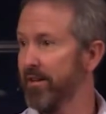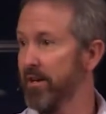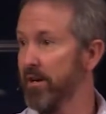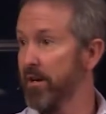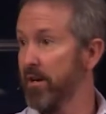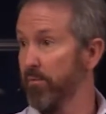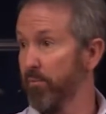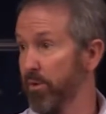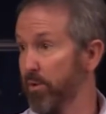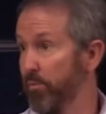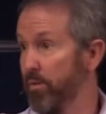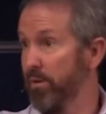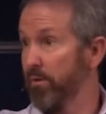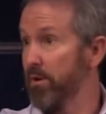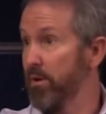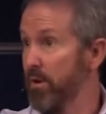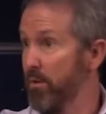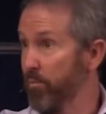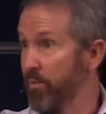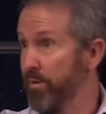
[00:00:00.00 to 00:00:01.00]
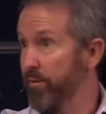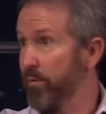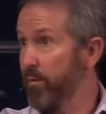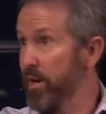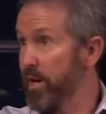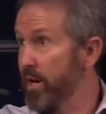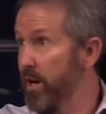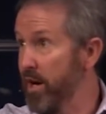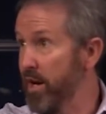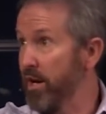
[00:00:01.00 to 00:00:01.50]

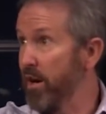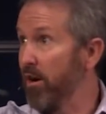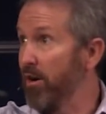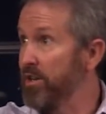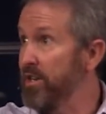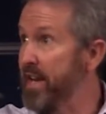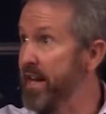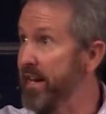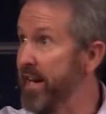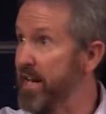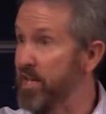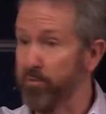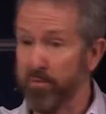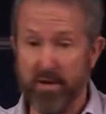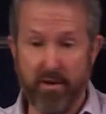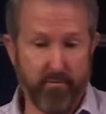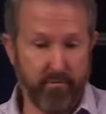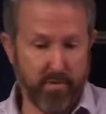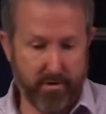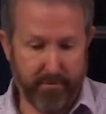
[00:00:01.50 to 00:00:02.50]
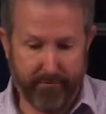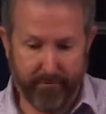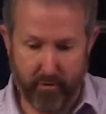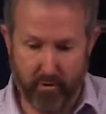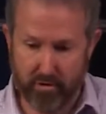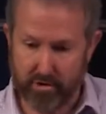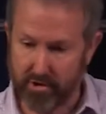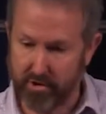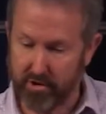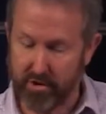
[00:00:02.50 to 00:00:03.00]
In our day and age, we have
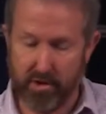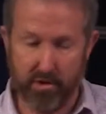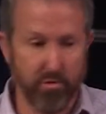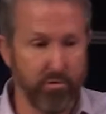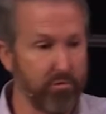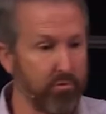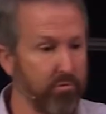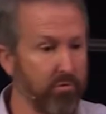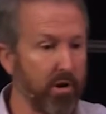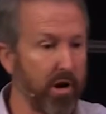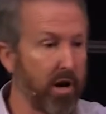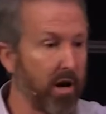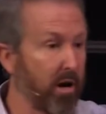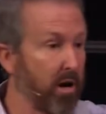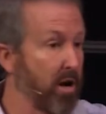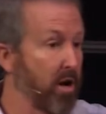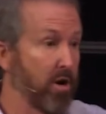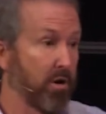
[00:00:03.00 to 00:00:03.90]
folks who are